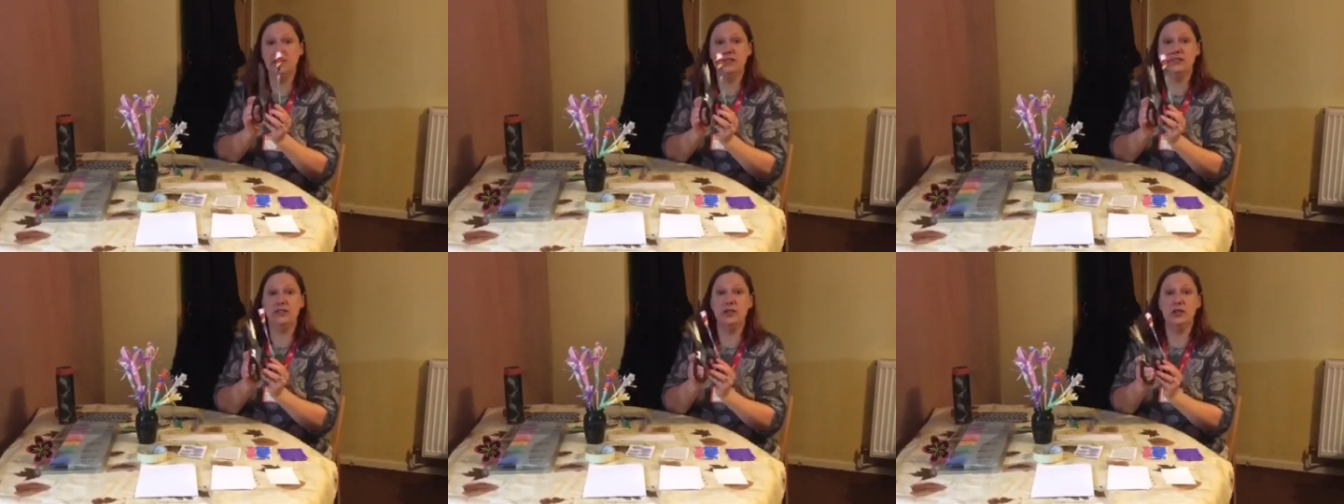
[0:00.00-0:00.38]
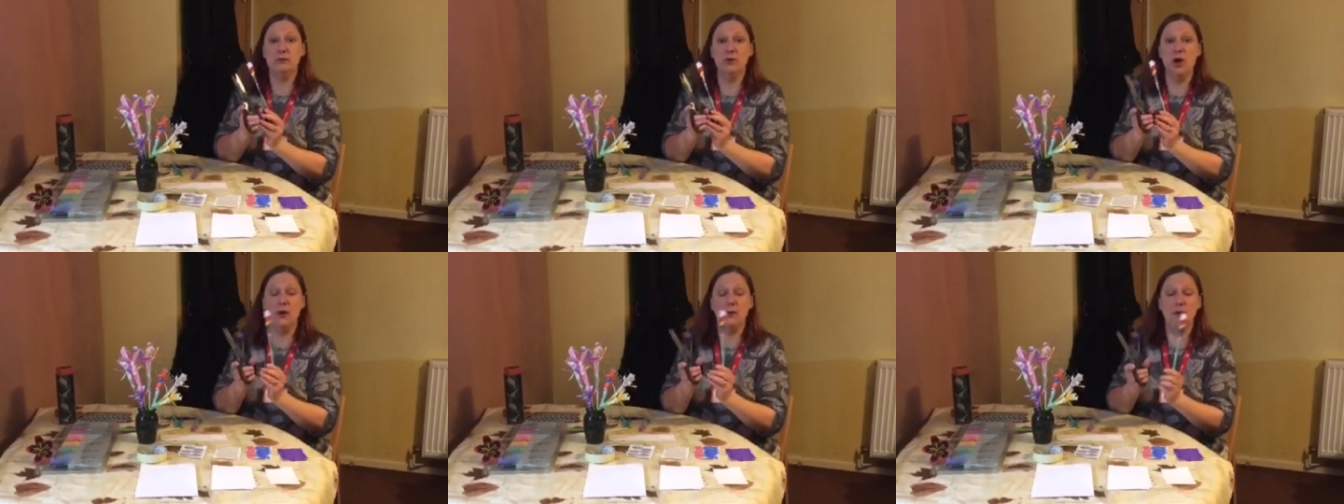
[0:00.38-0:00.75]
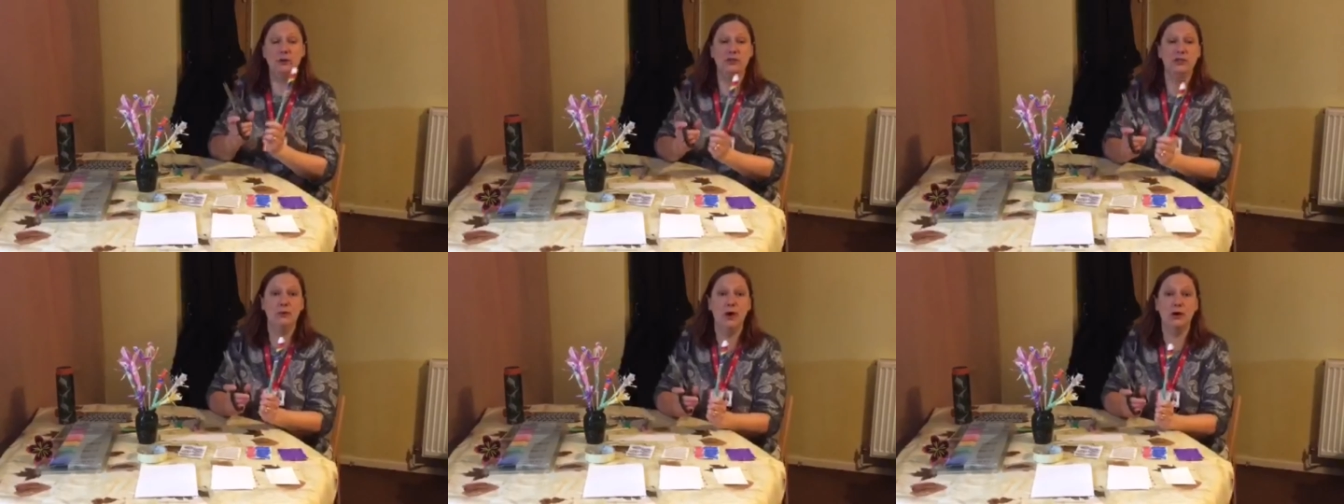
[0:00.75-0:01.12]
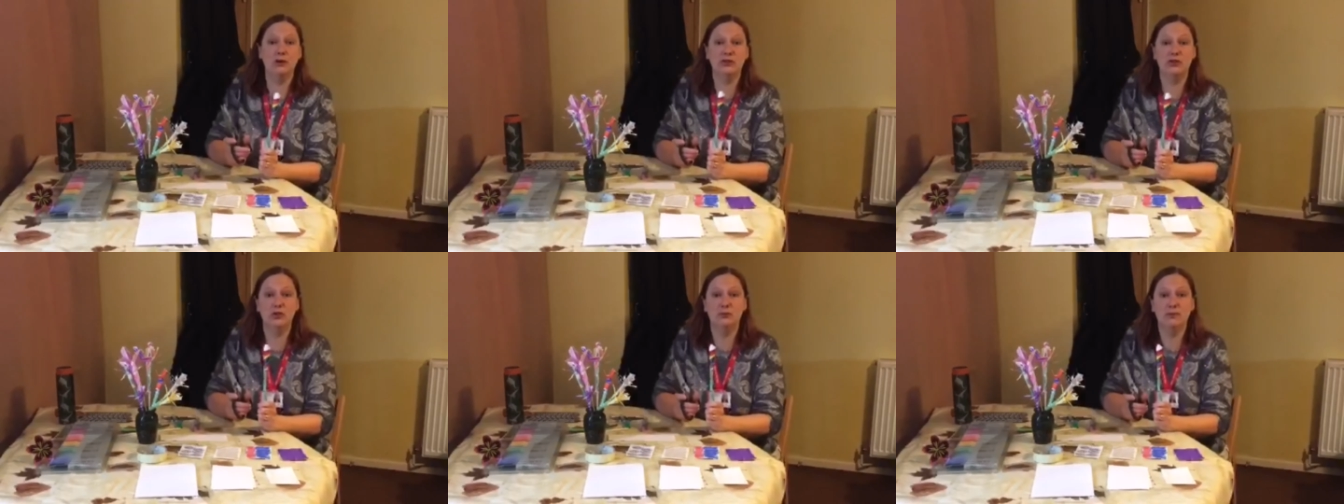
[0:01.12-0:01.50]
So you might want to
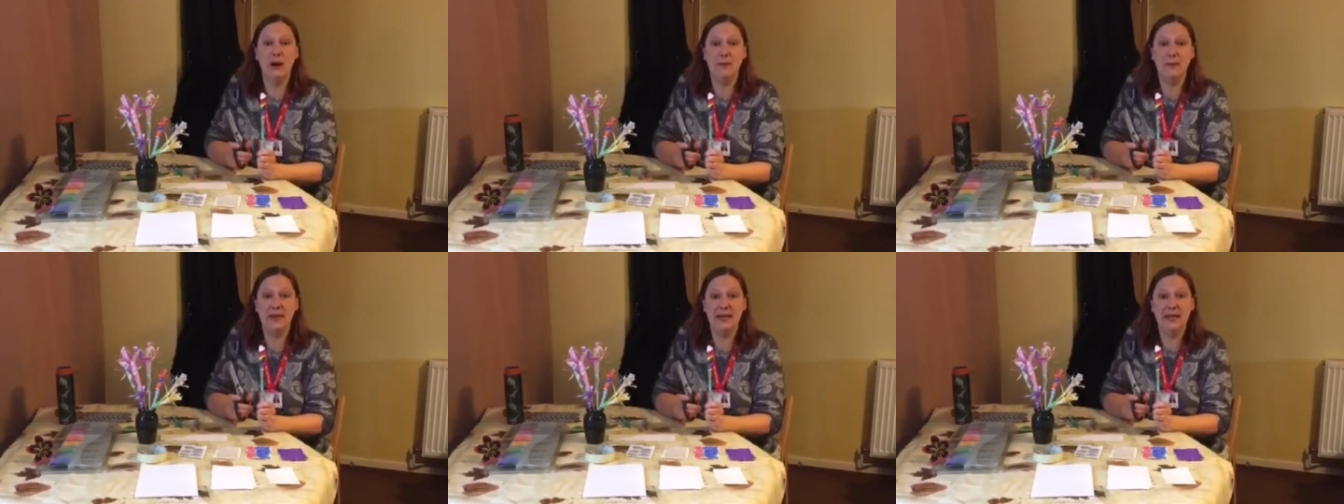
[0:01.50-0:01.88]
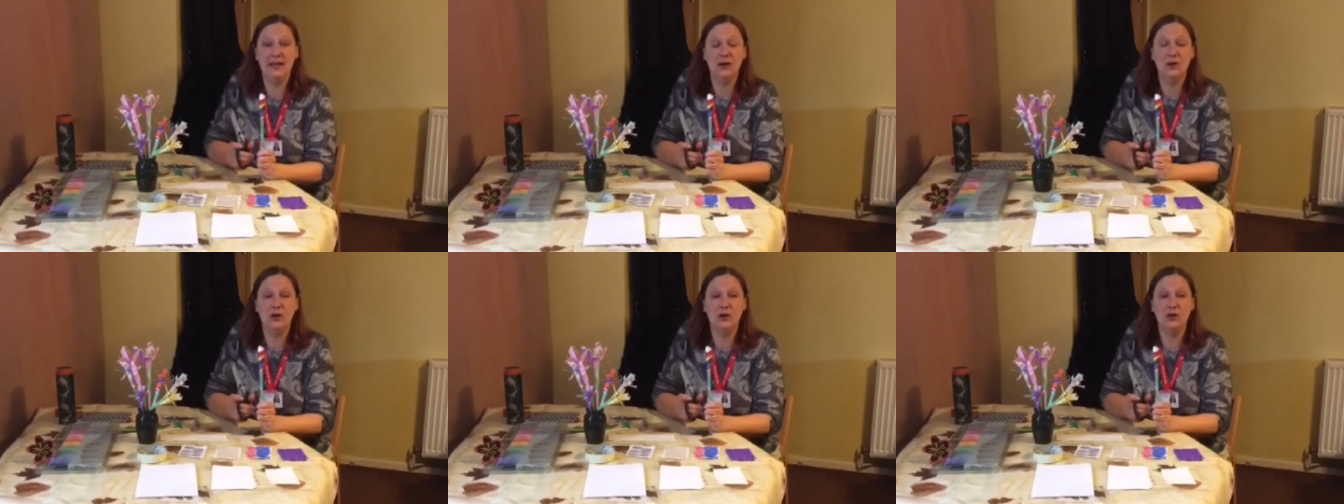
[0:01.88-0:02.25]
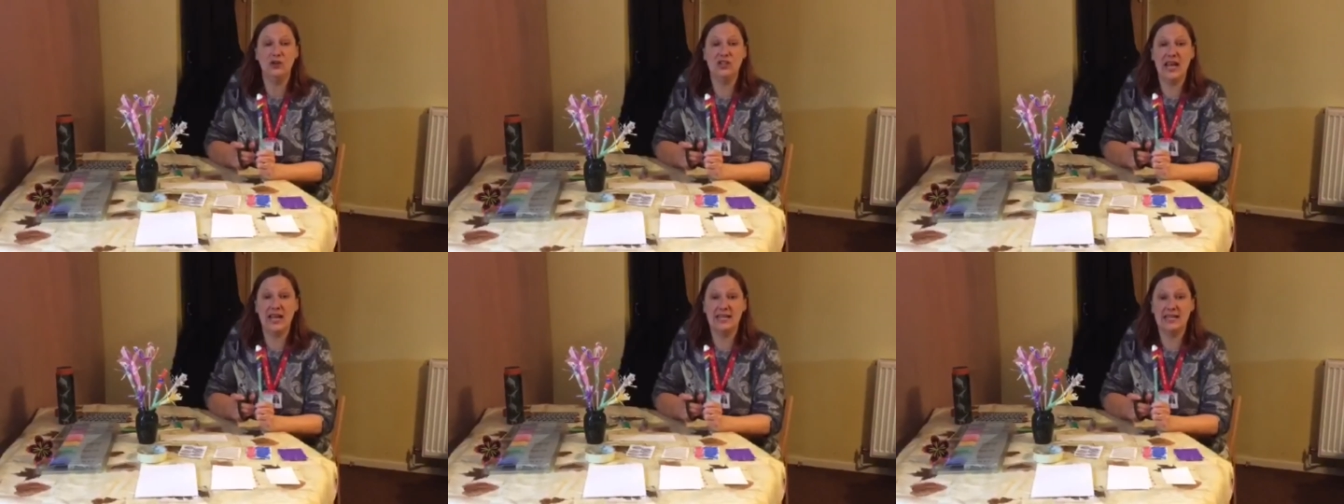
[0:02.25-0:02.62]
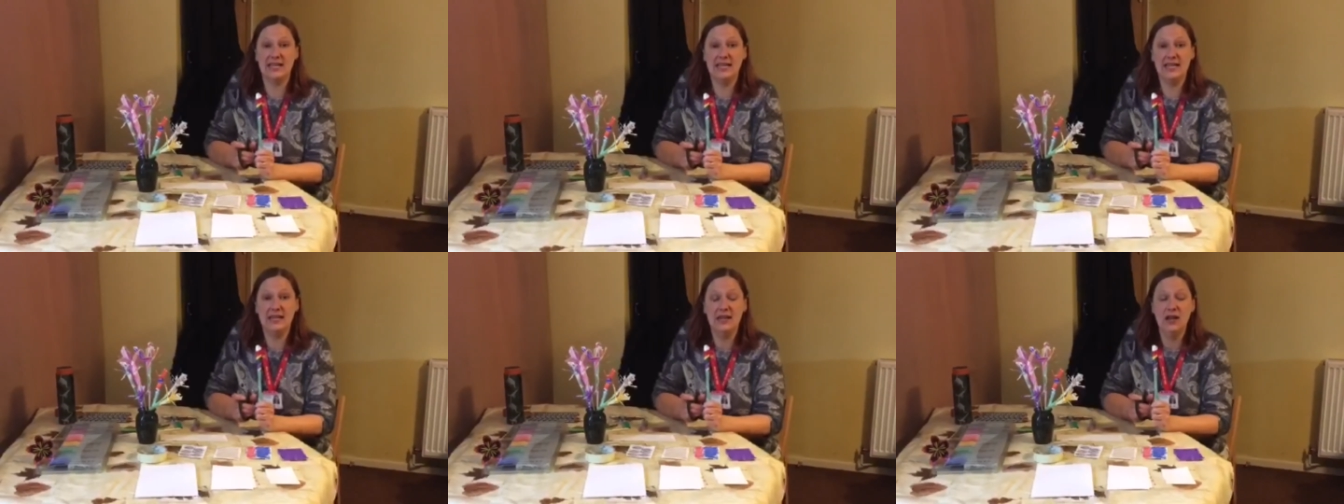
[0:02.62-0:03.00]
ask your mummy or your
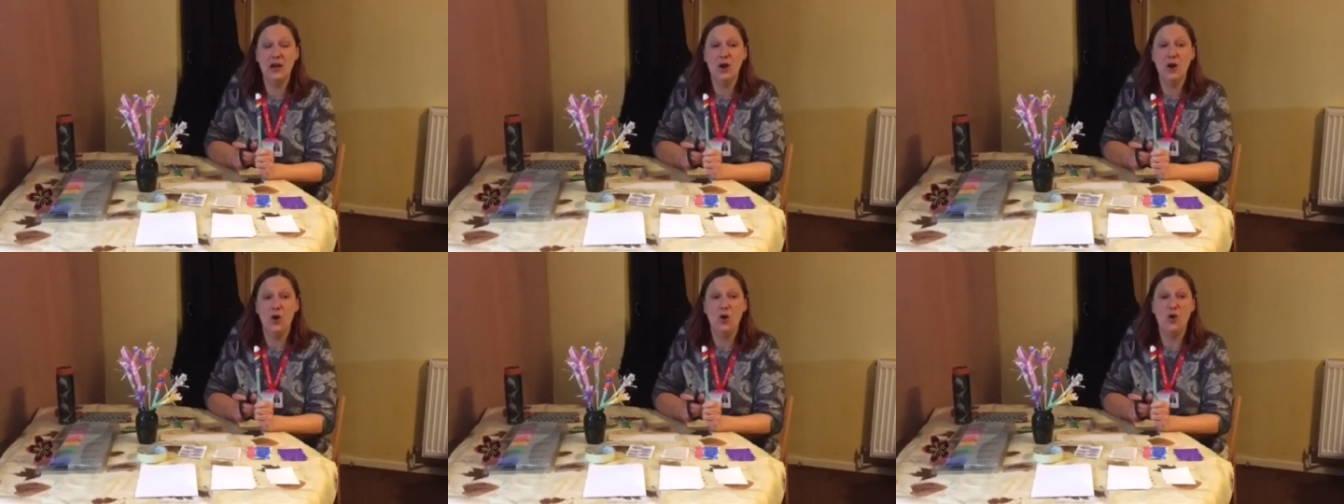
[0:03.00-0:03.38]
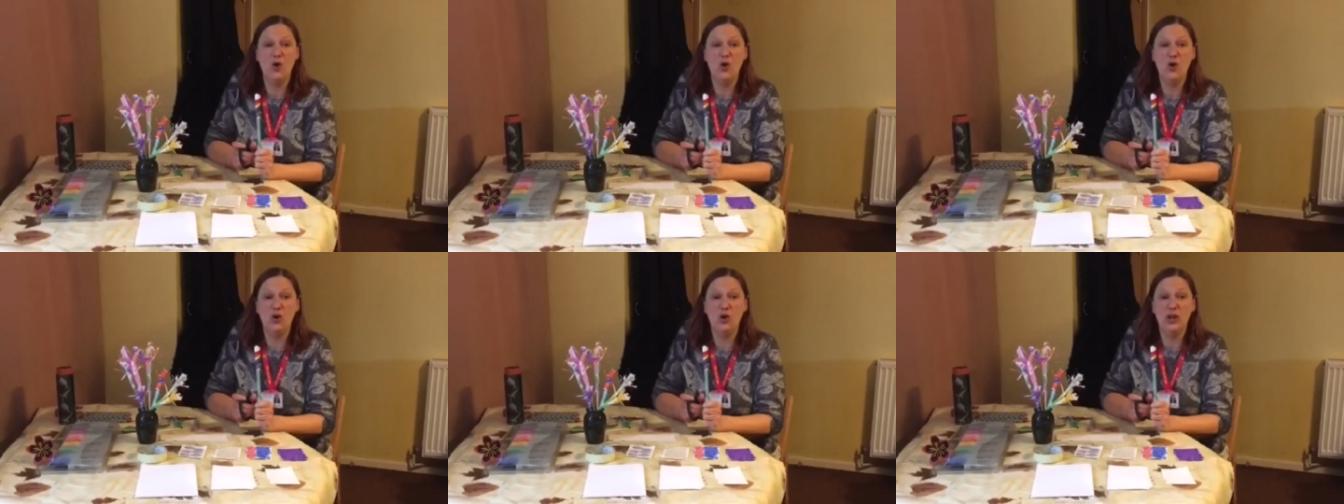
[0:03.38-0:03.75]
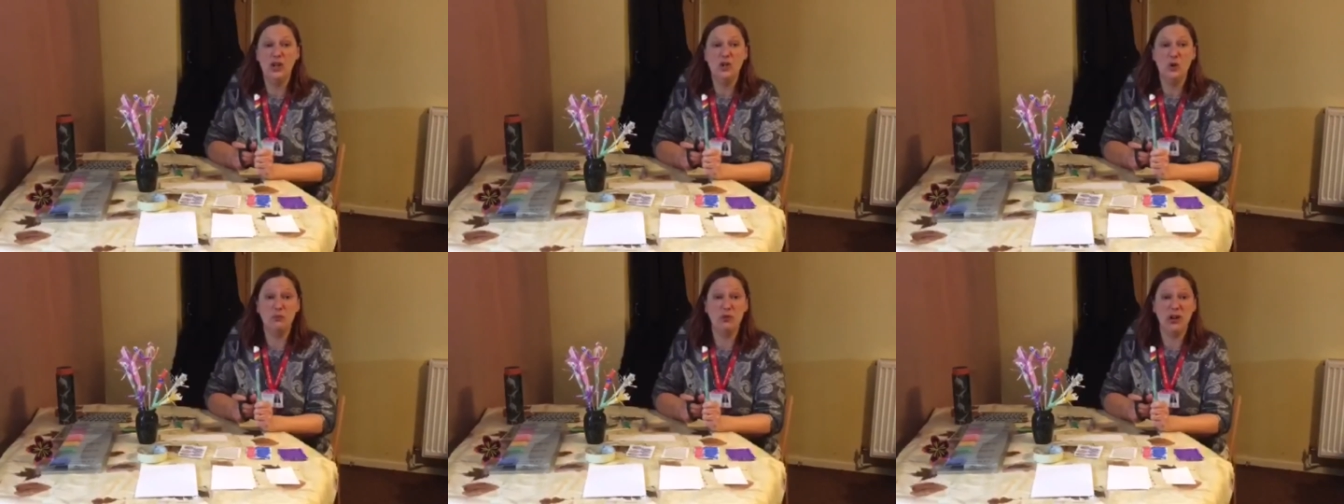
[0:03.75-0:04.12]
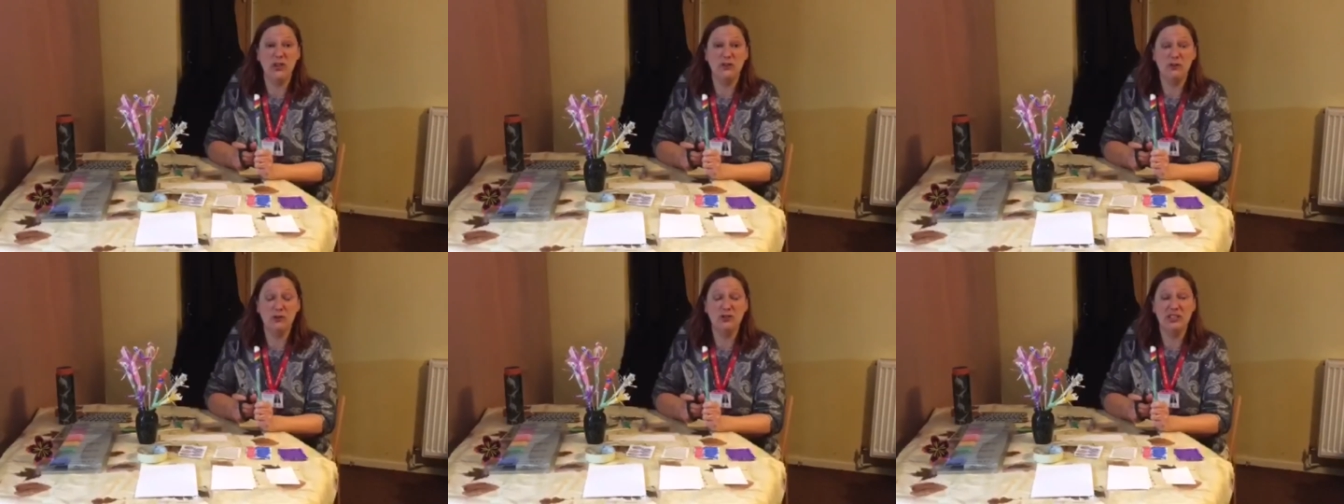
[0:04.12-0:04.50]
daddy or your
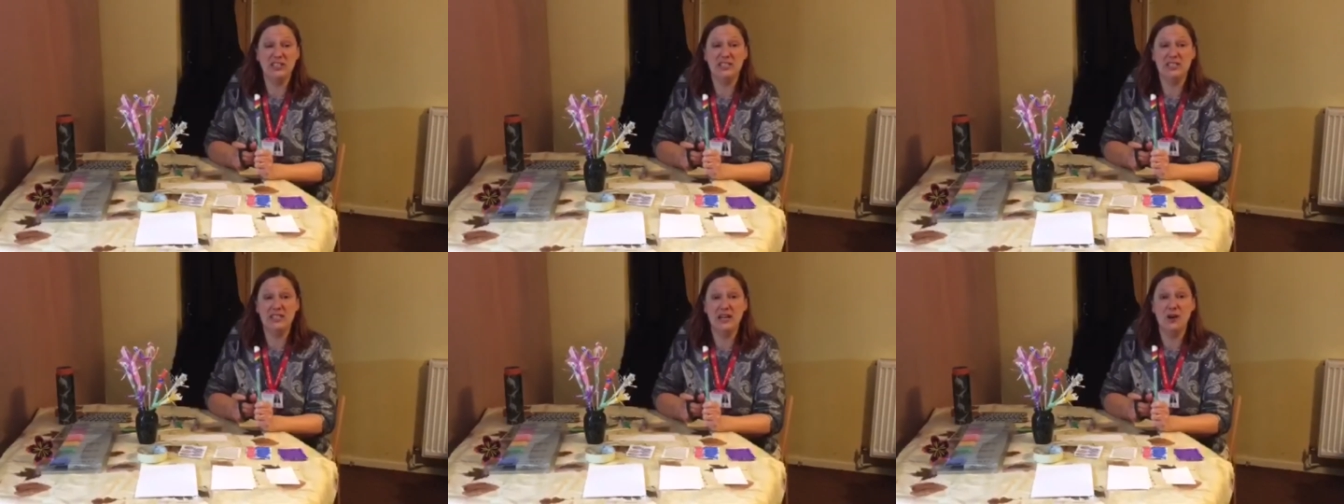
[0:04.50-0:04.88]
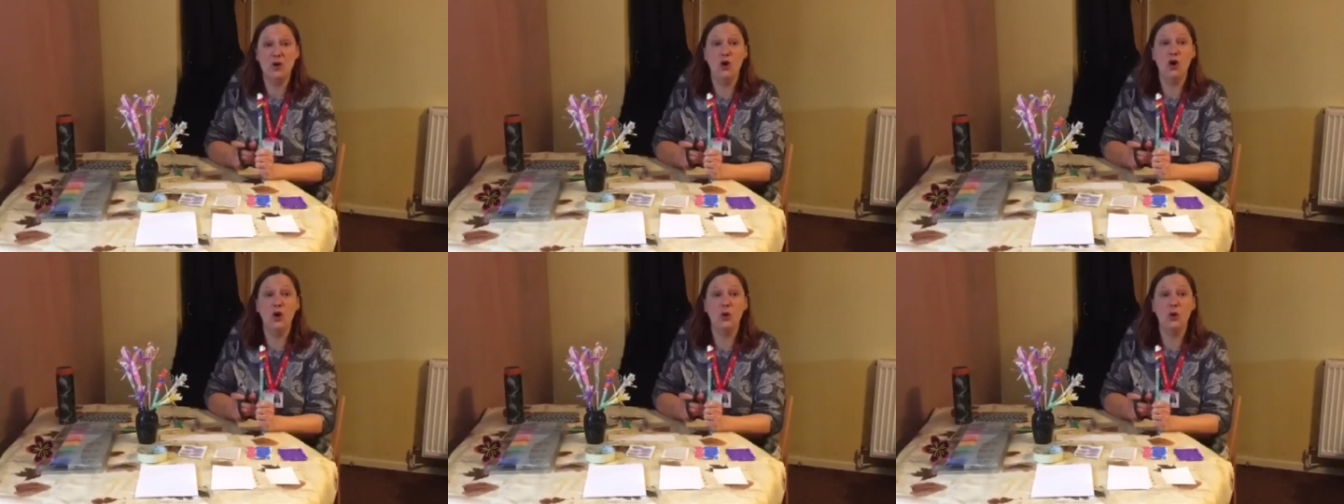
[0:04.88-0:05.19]
brother or sister or